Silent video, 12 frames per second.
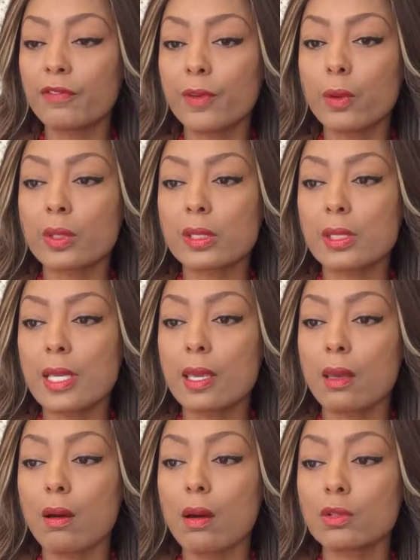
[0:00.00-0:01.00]
focusing
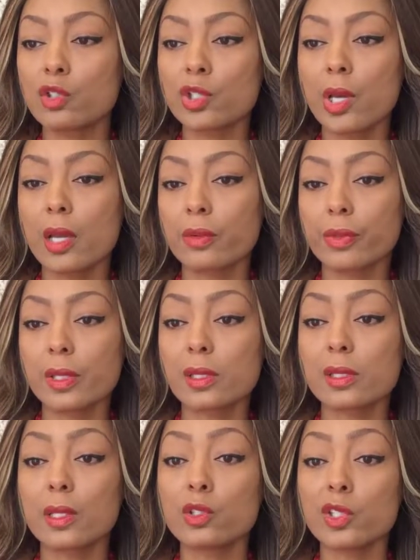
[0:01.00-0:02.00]
on genres
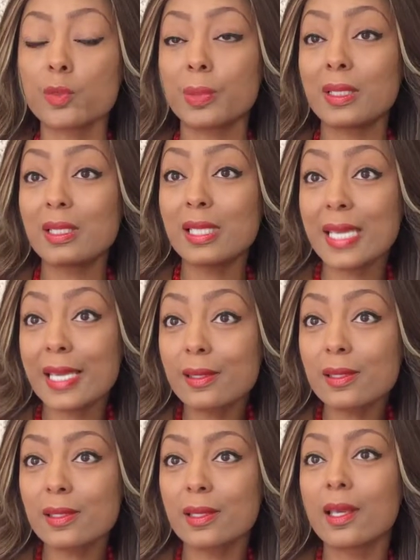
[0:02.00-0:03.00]
such as
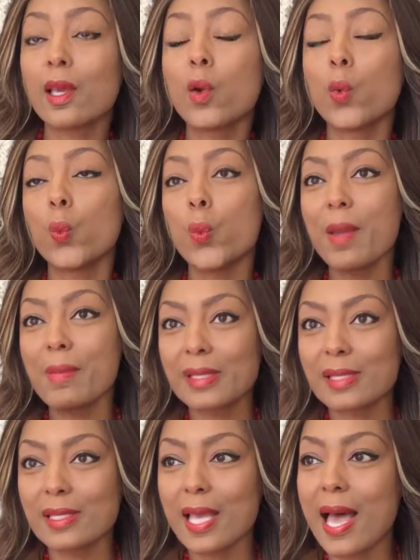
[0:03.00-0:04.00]
petites,
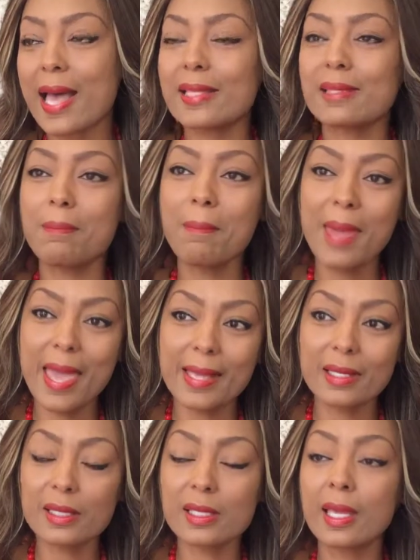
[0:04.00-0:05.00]
women's size,
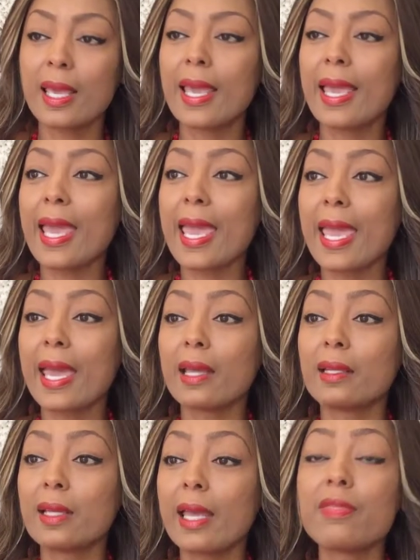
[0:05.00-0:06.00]
men's, and
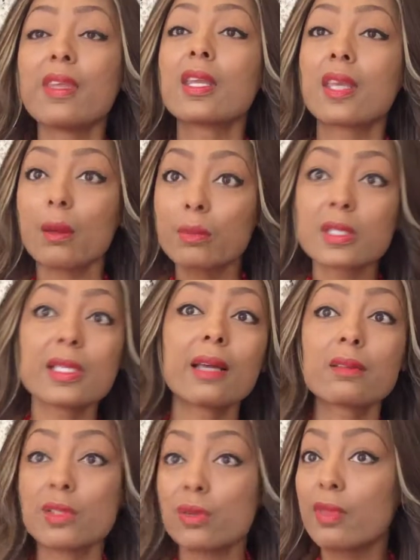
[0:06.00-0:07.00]
then it comes
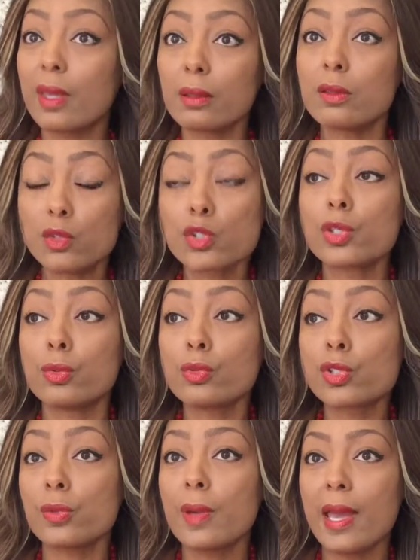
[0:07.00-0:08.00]
down
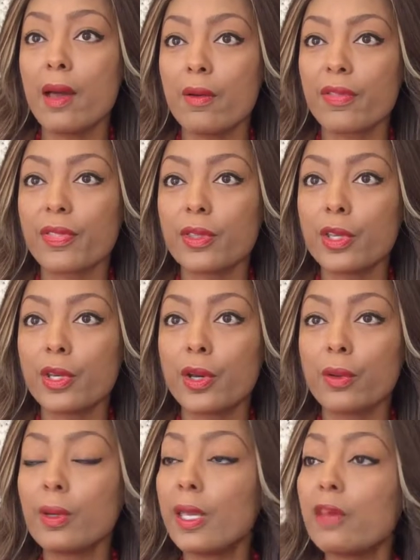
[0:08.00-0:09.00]
to health.
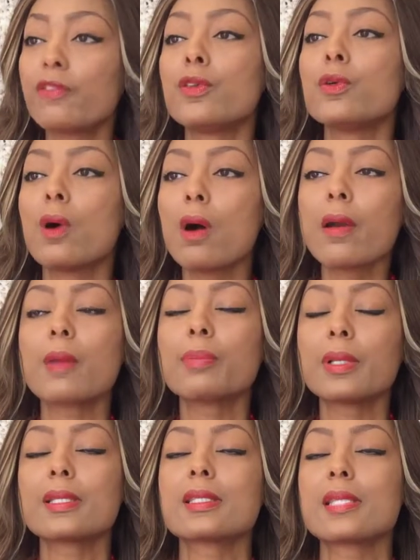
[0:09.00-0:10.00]
If you are
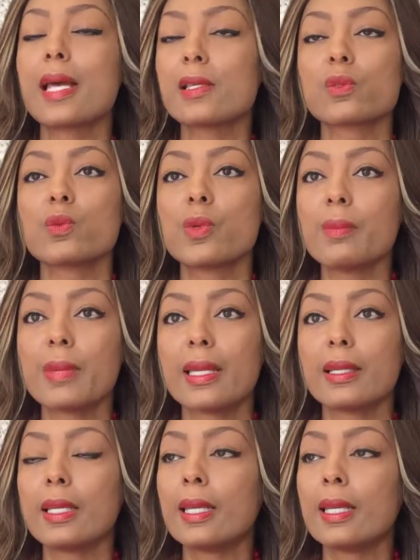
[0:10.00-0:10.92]
a plus size woman,